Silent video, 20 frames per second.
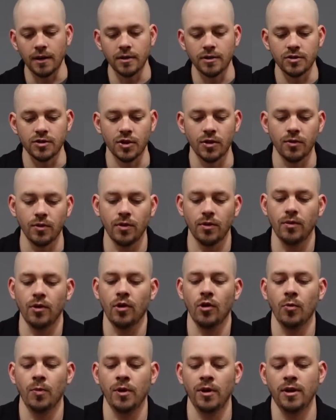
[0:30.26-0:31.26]
So
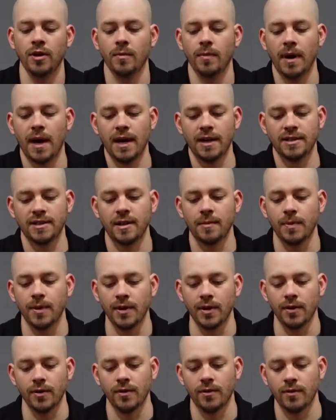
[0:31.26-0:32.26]
opening the box up
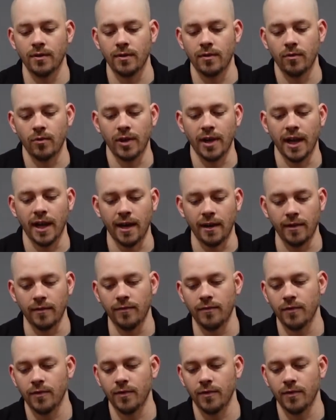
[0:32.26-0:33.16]
here, we have